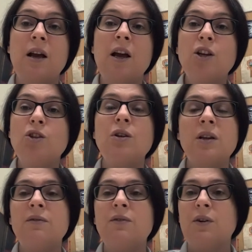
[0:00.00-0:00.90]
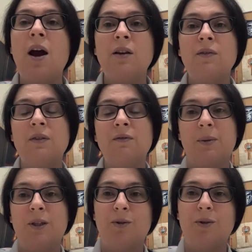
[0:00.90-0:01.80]
and treating variety of
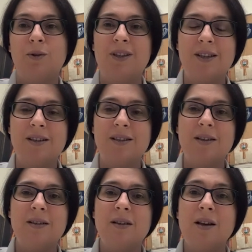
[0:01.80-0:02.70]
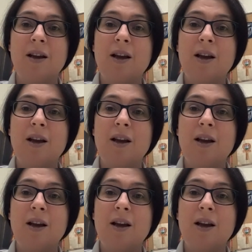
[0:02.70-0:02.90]
inflammatory diseases.